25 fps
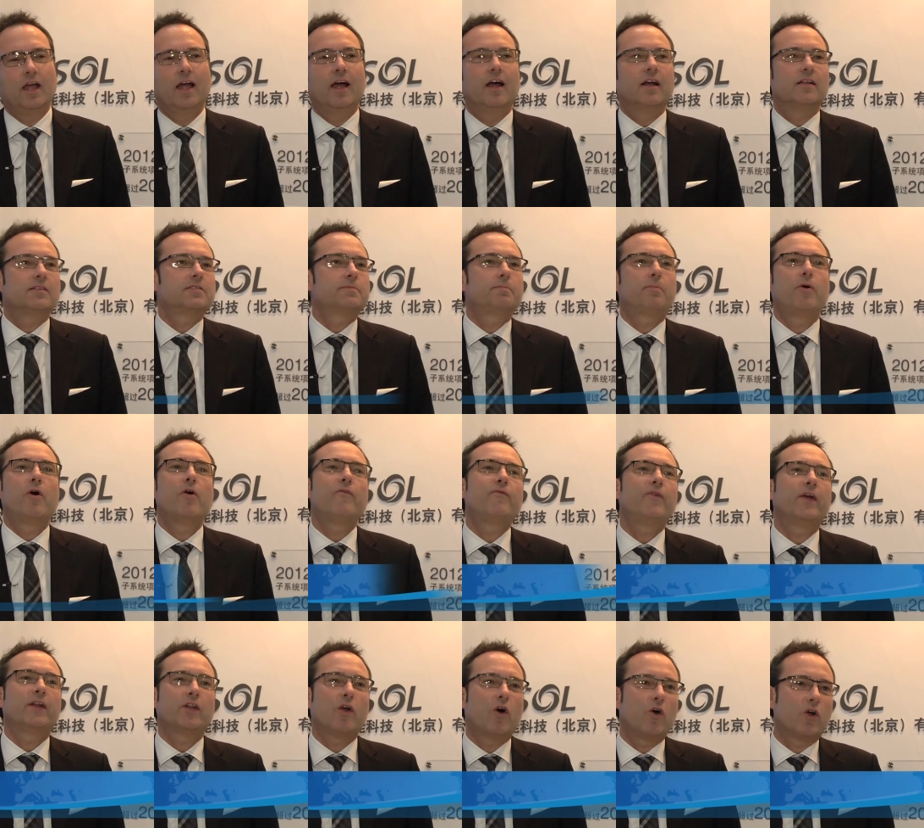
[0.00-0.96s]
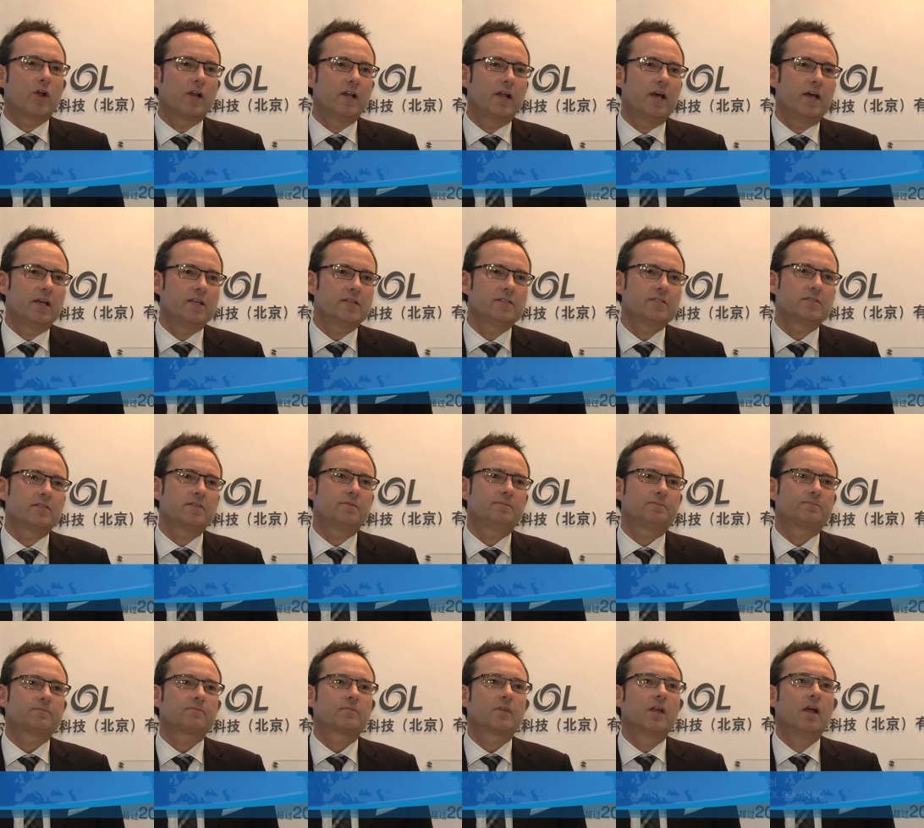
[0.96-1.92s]
Yeah, it's perfect organized.
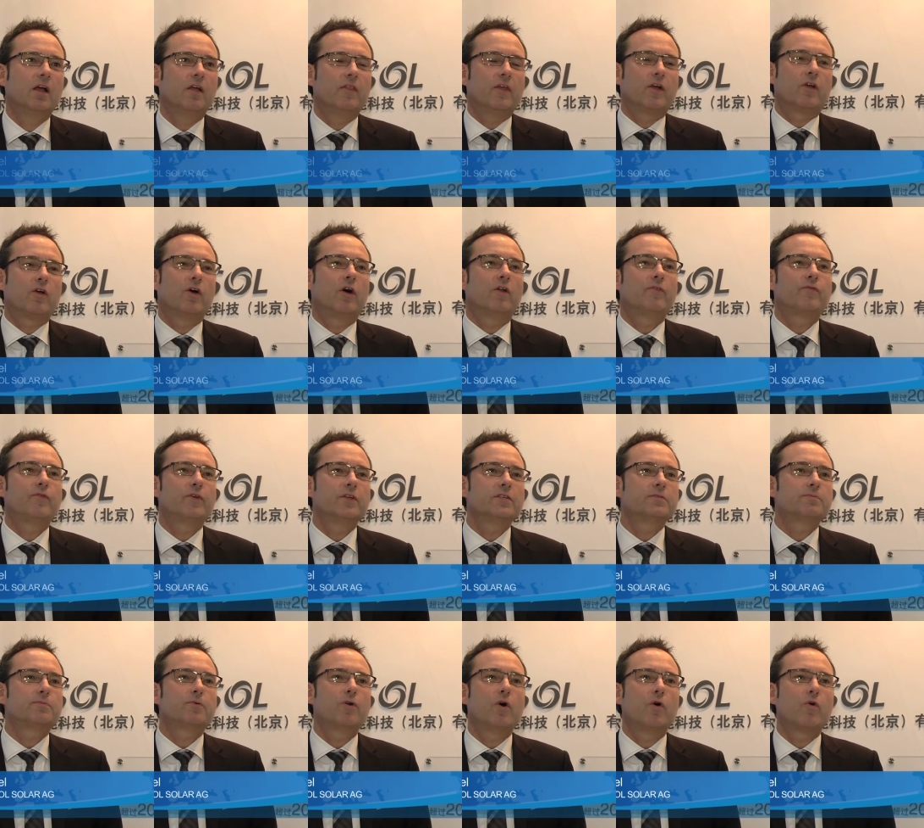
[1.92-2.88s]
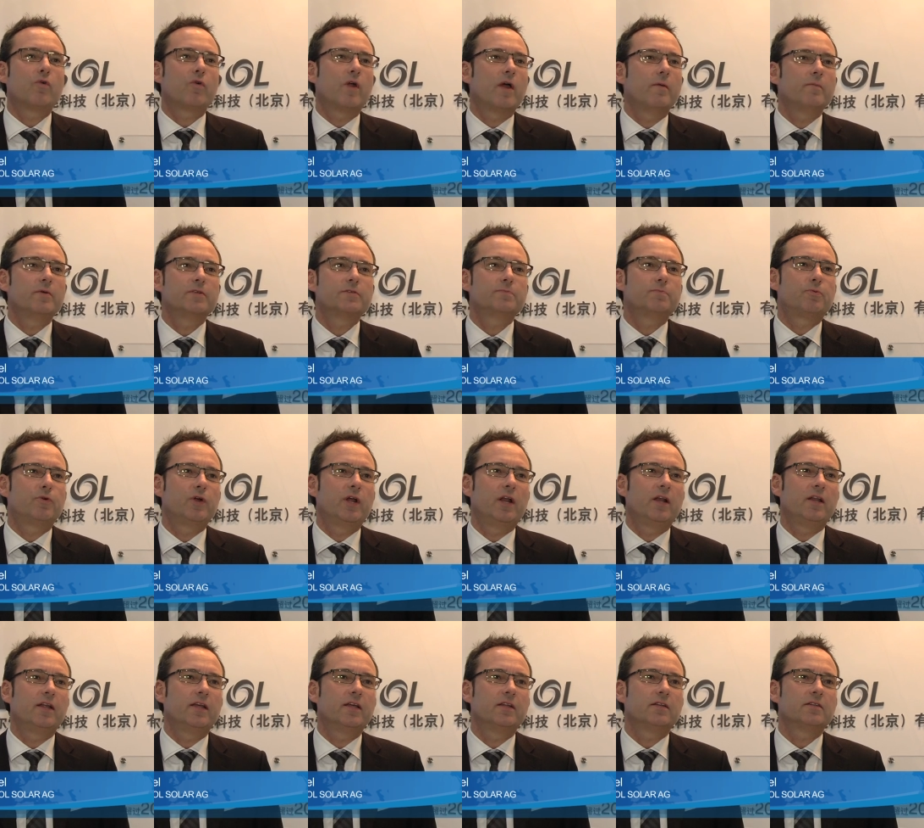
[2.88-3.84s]
The conference program is
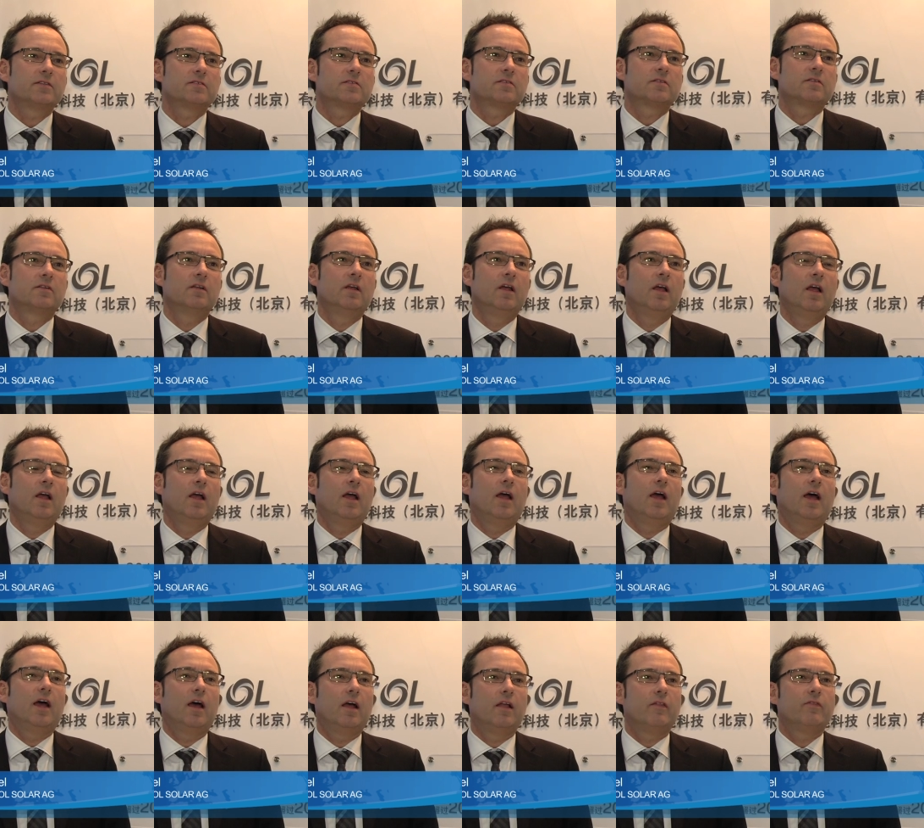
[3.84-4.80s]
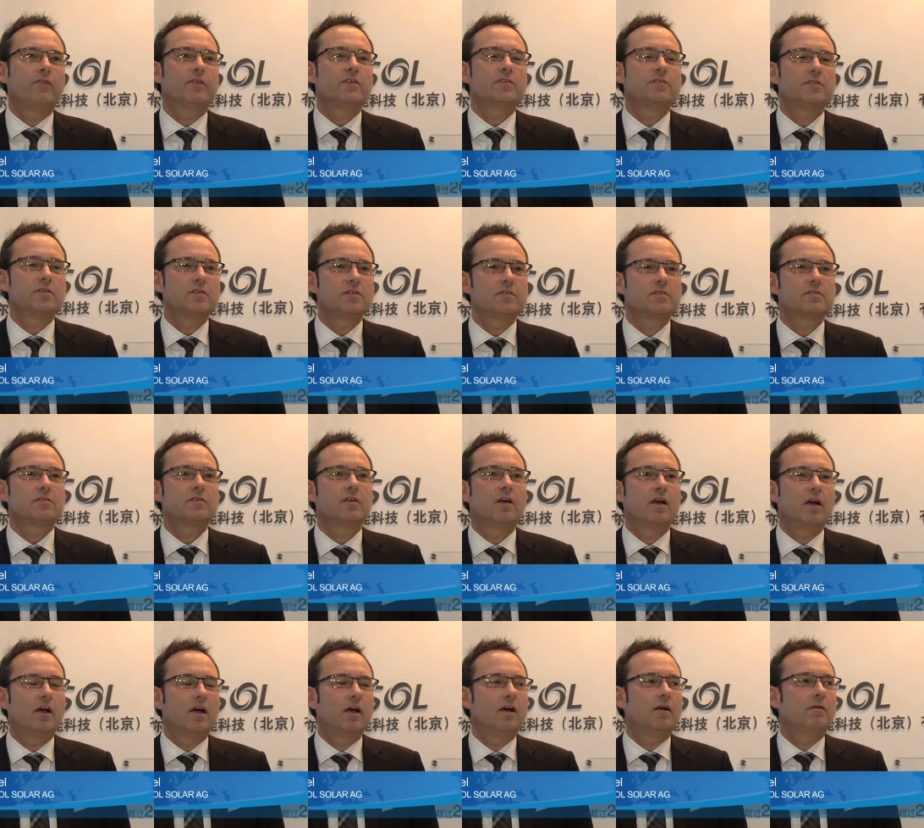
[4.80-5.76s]
brilliant. And this is,
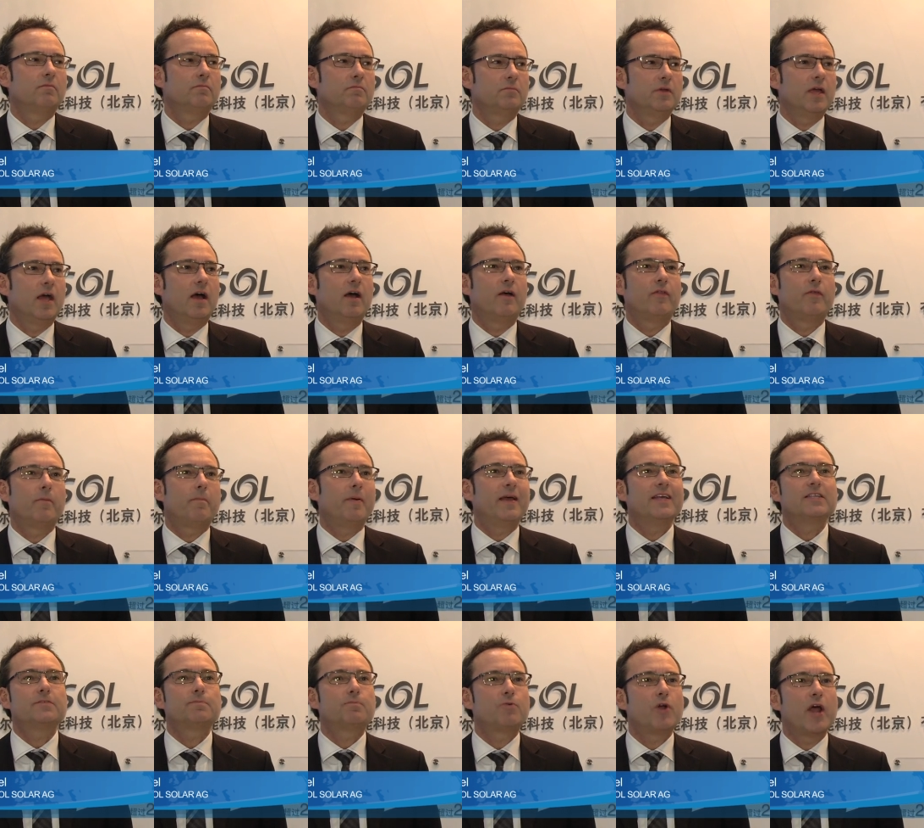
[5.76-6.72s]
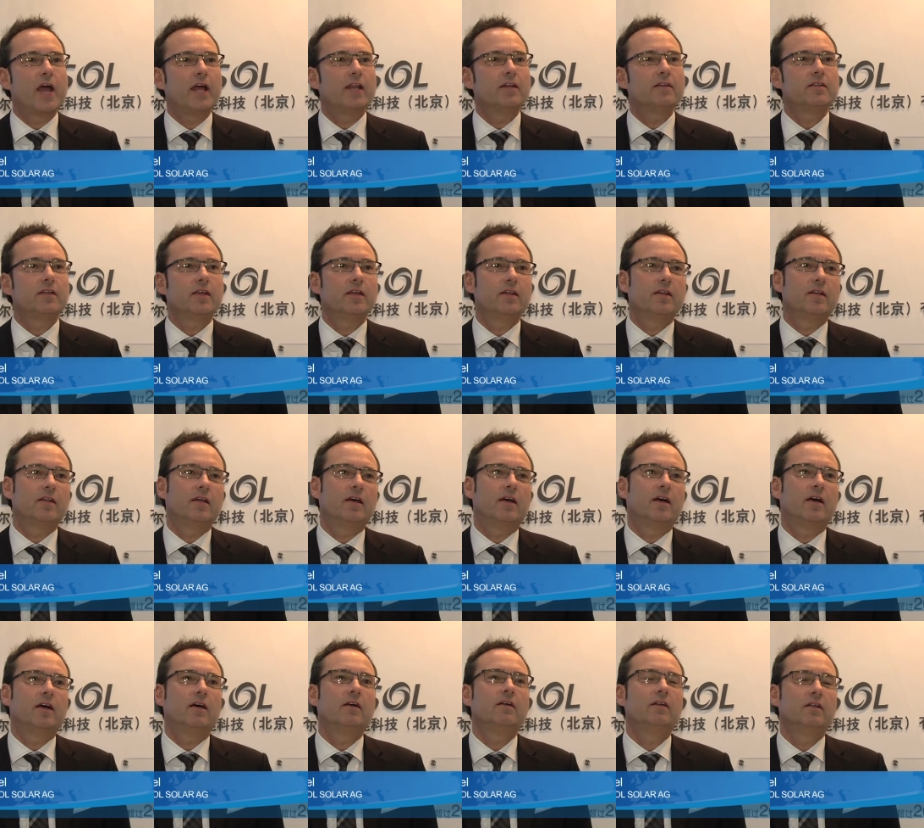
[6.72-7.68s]
uh, yeah, the best brand in,
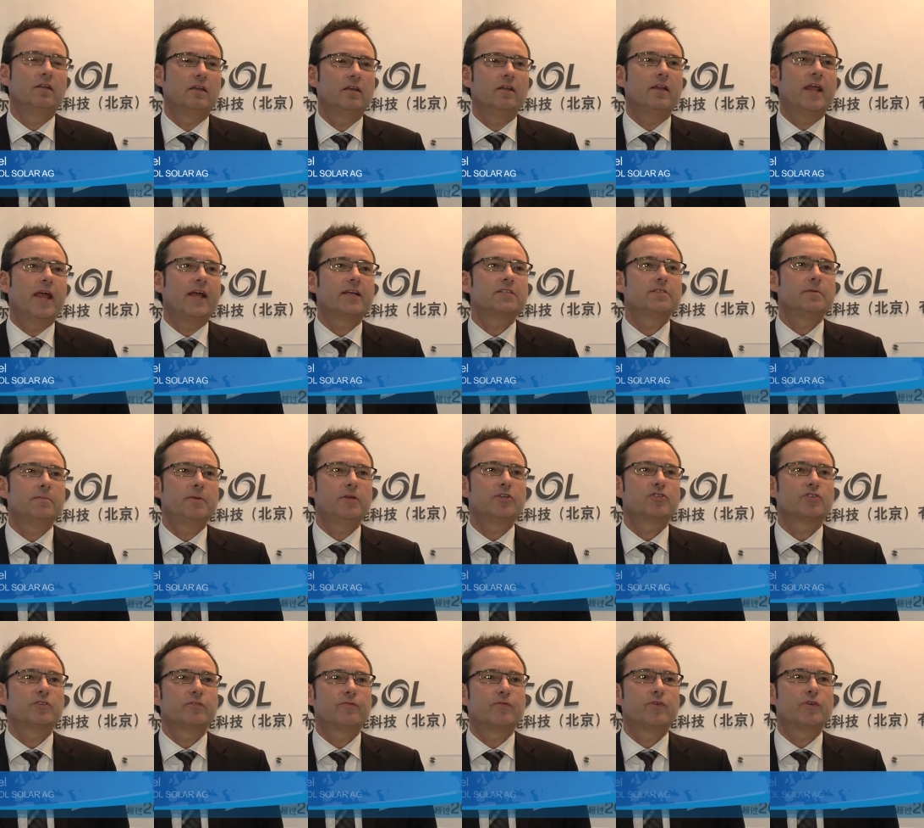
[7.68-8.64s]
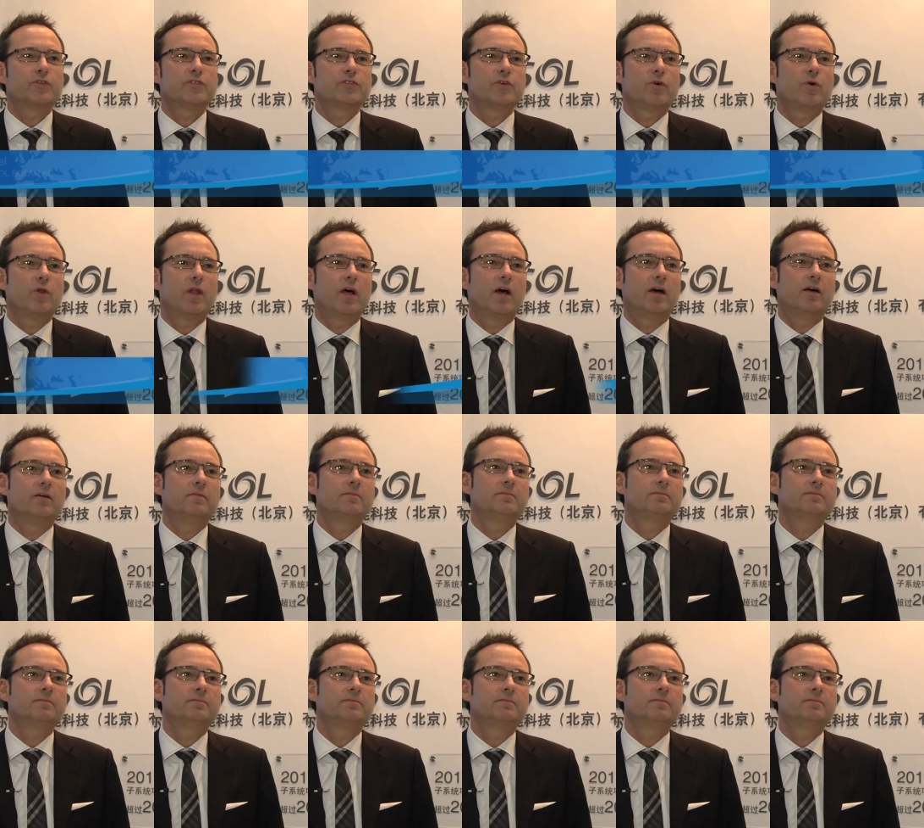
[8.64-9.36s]
uh, in exhibition for solar.